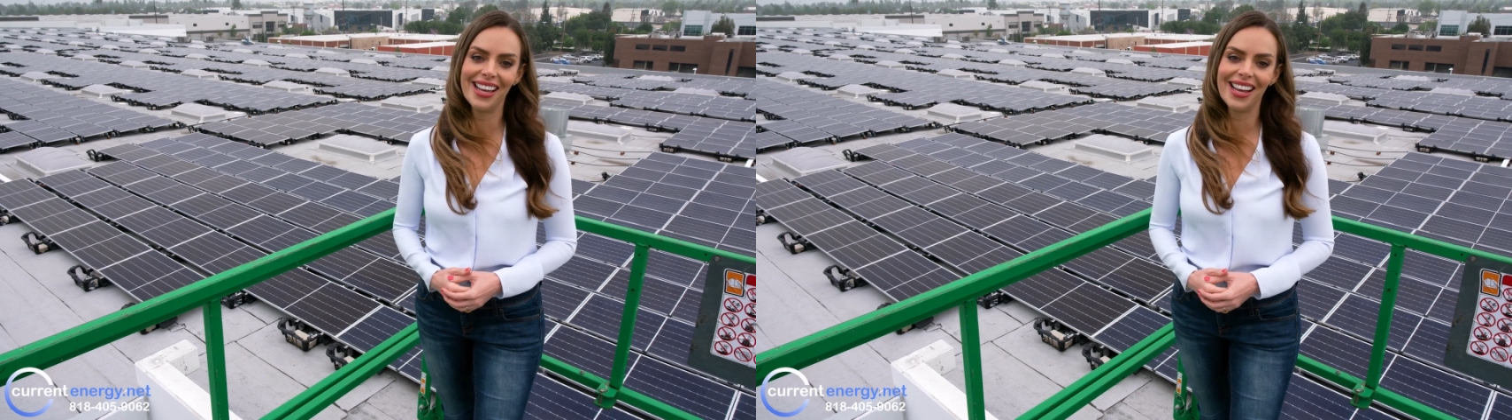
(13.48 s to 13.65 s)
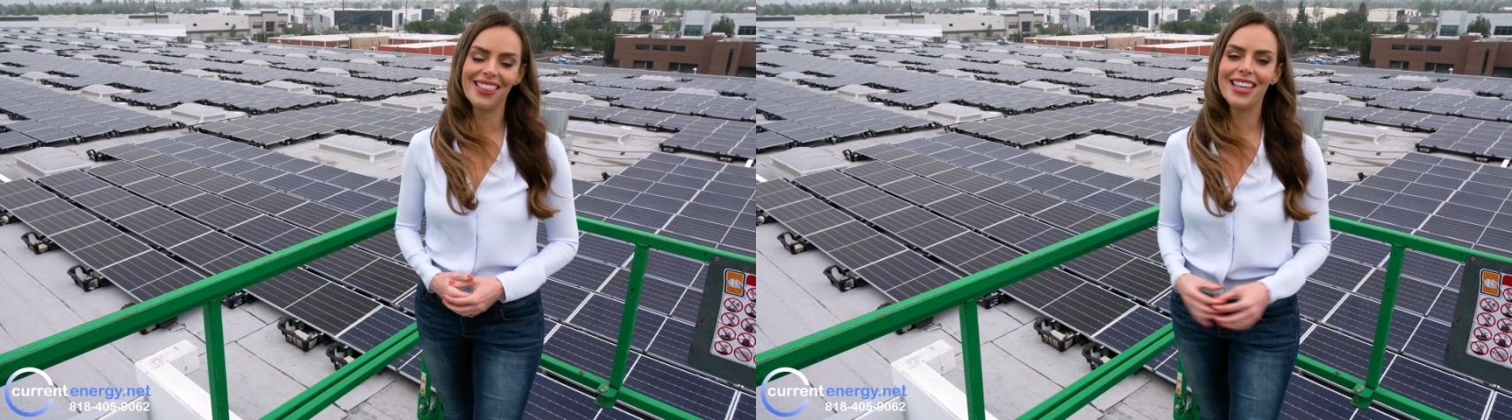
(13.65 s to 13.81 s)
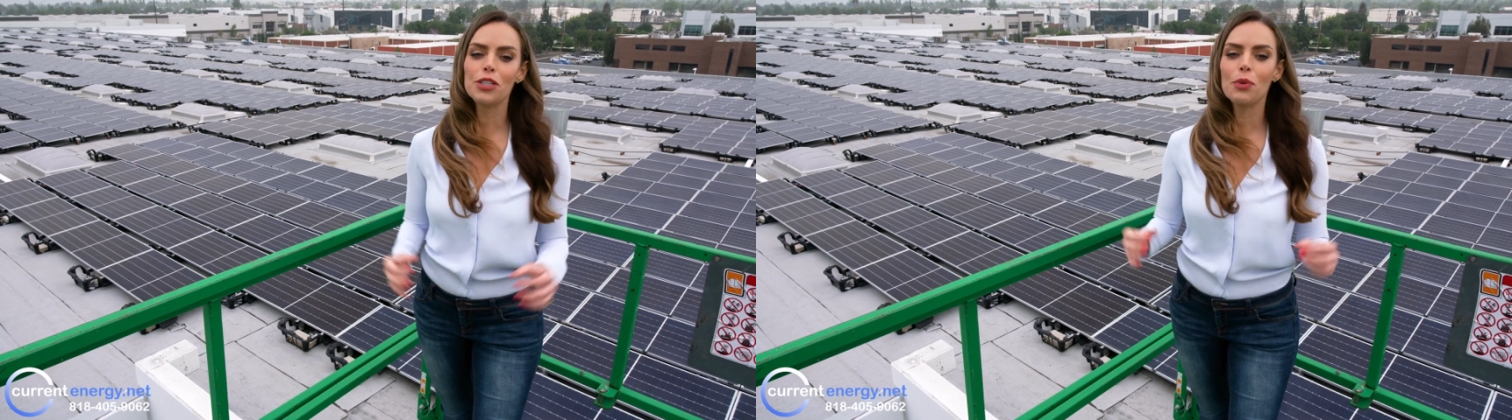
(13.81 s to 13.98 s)

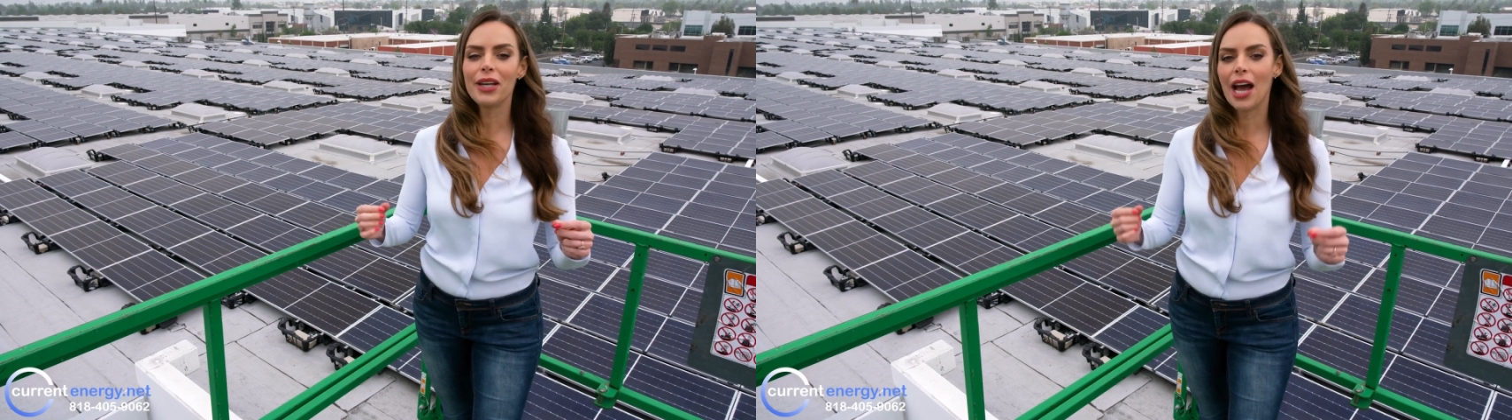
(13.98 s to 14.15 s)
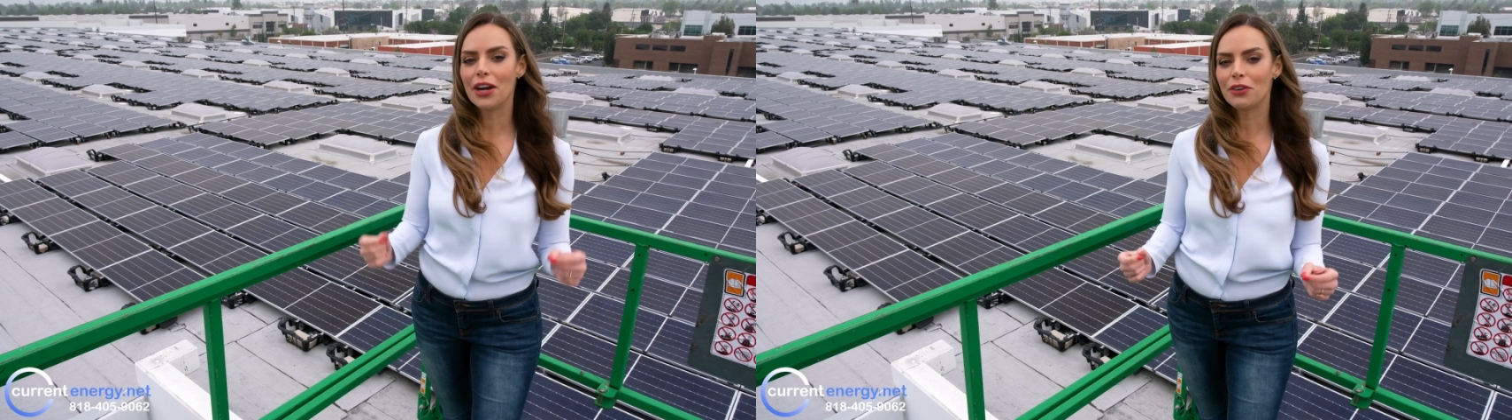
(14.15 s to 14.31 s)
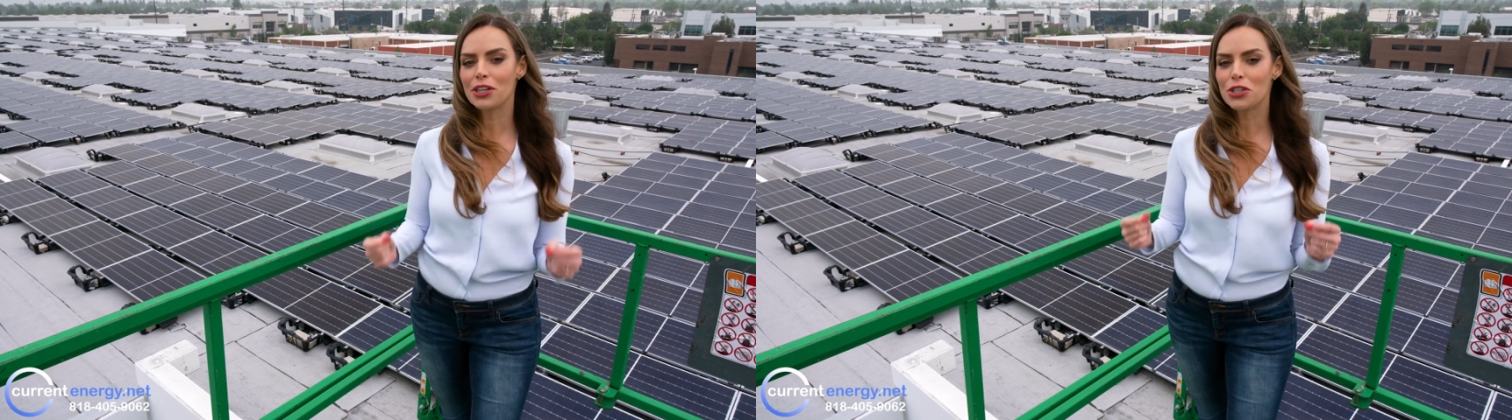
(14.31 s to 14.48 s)
This
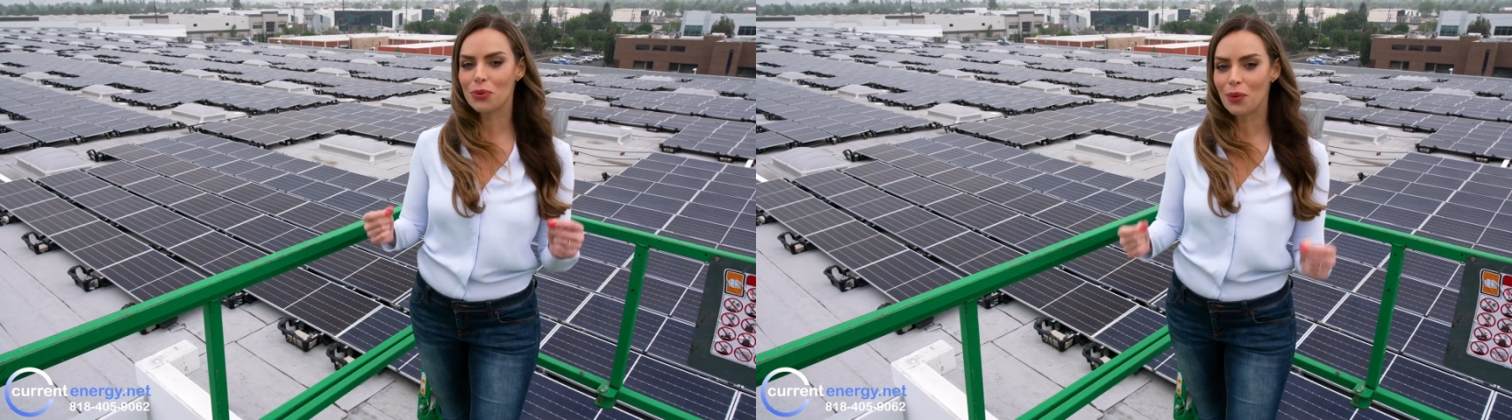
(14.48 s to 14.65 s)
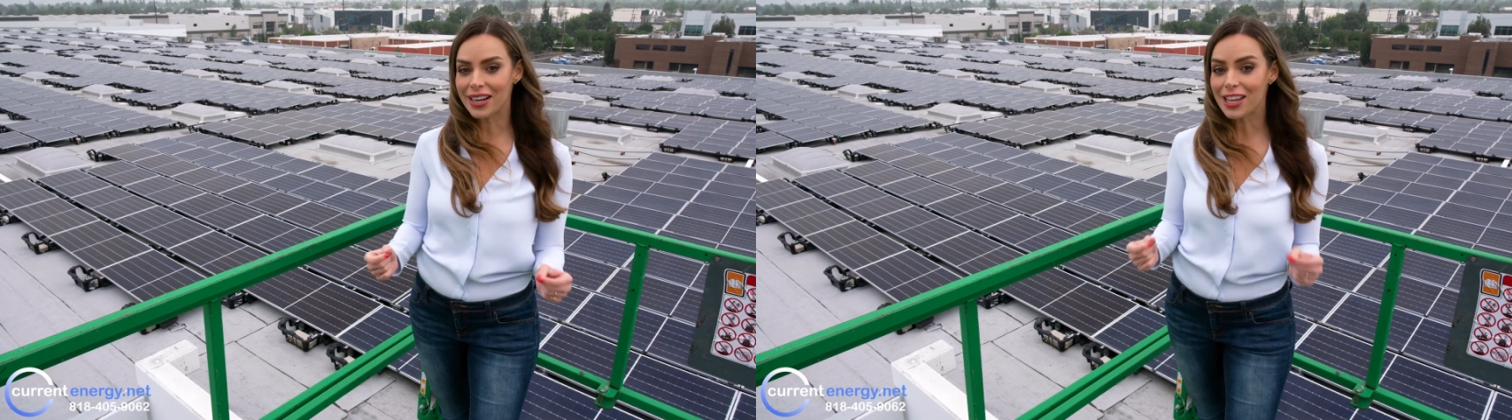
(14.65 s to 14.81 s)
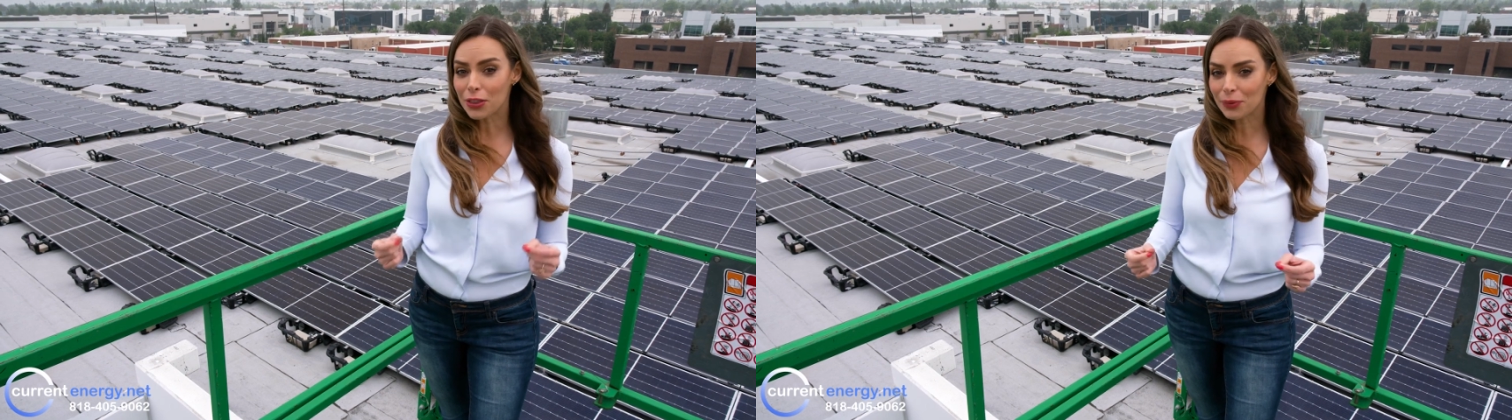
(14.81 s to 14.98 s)

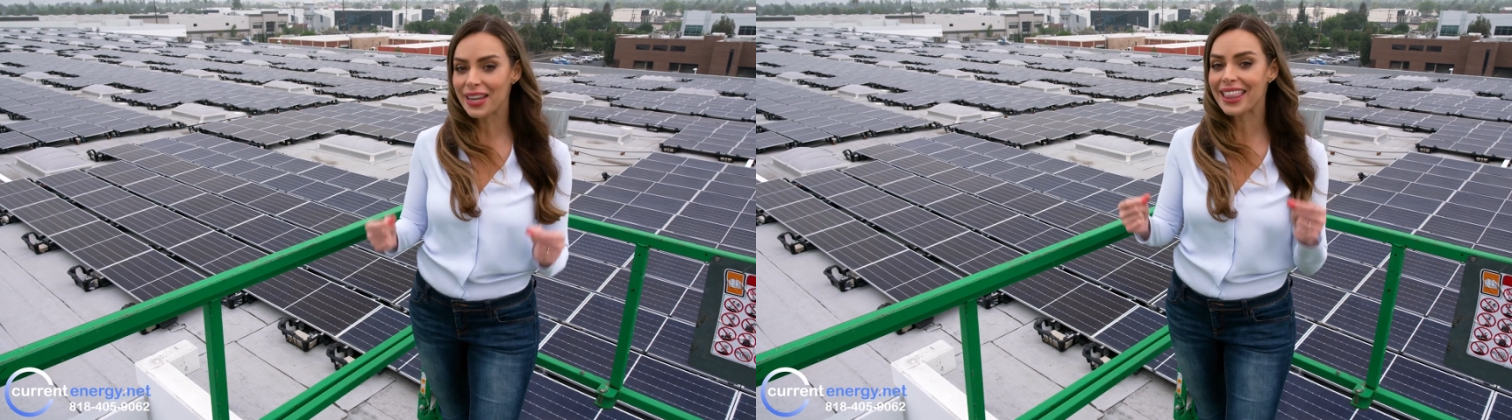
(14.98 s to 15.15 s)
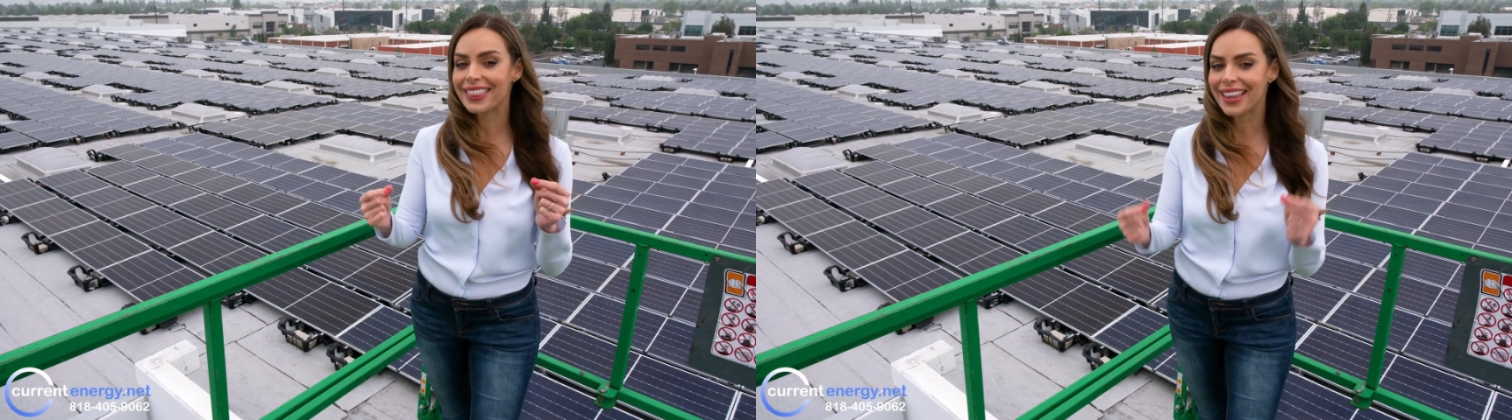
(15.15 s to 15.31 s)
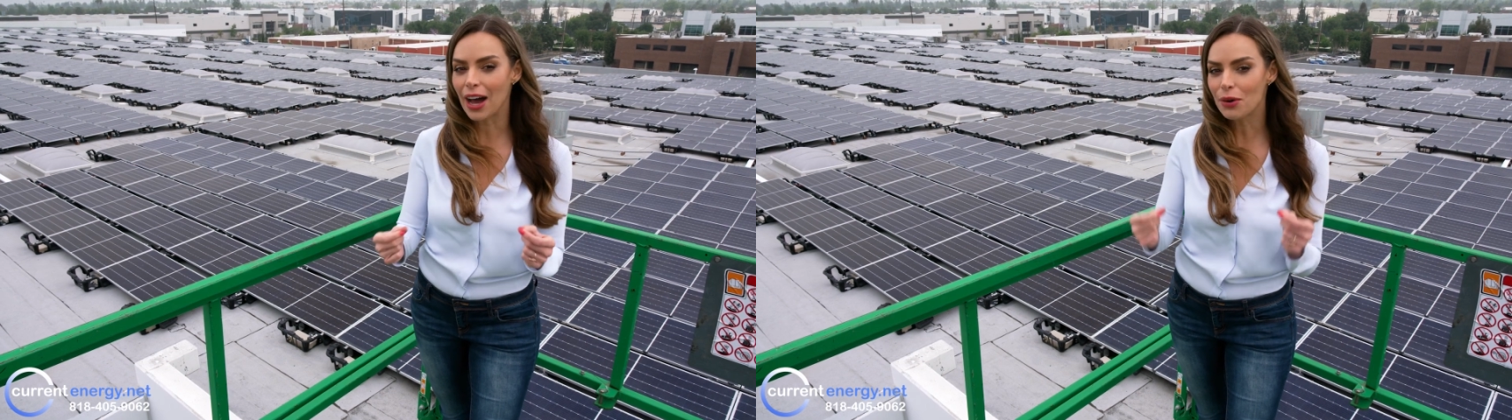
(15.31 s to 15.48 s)

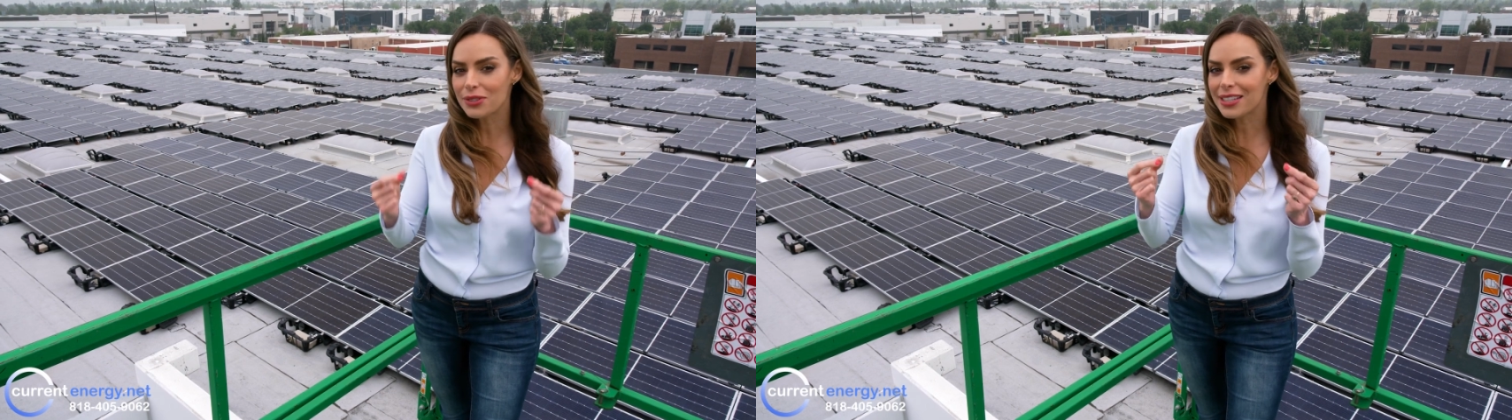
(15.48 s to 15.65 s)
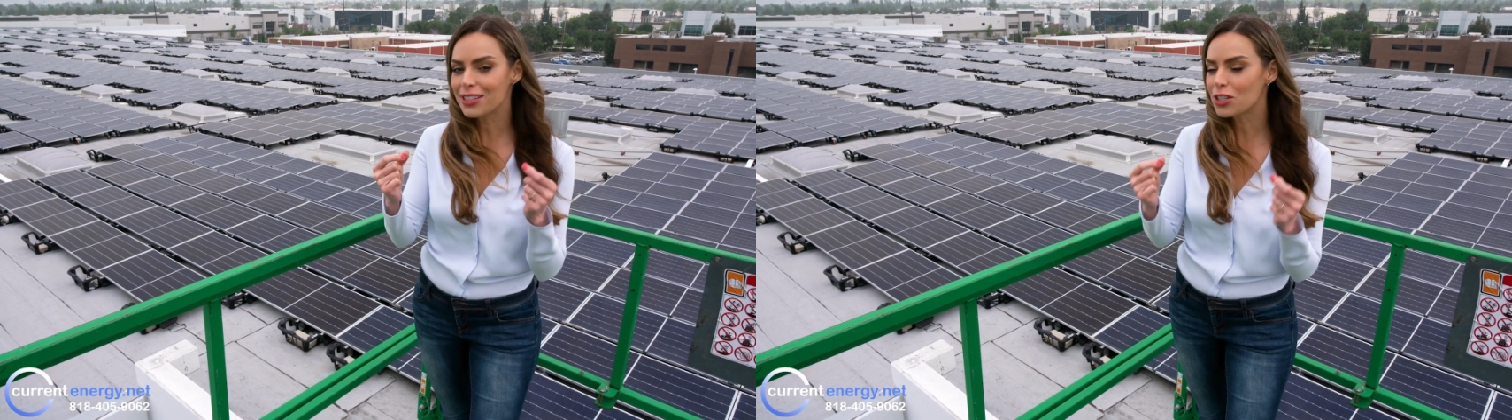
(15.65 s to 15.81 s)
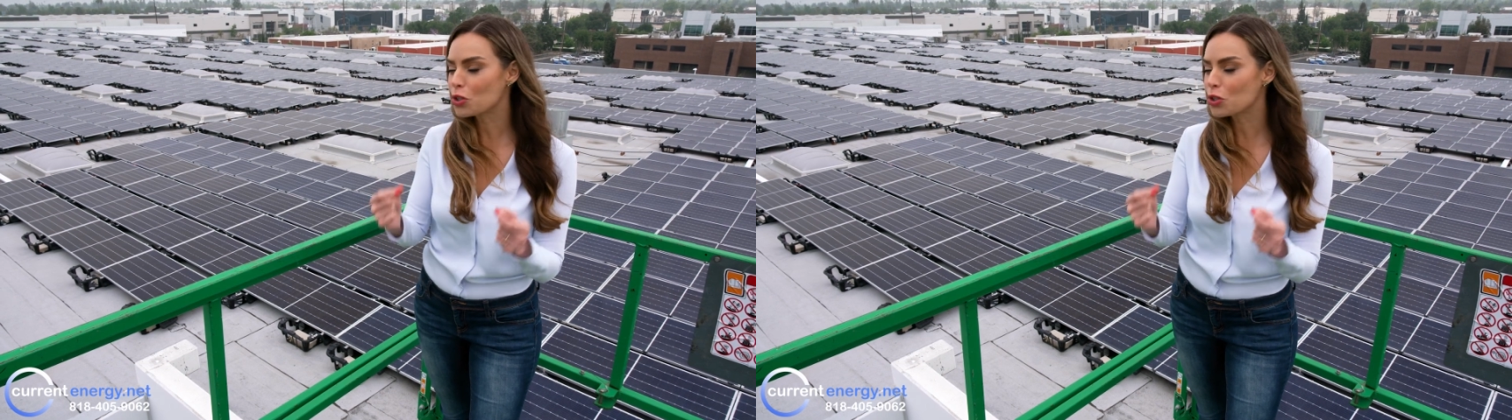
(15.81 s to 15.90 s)
123,000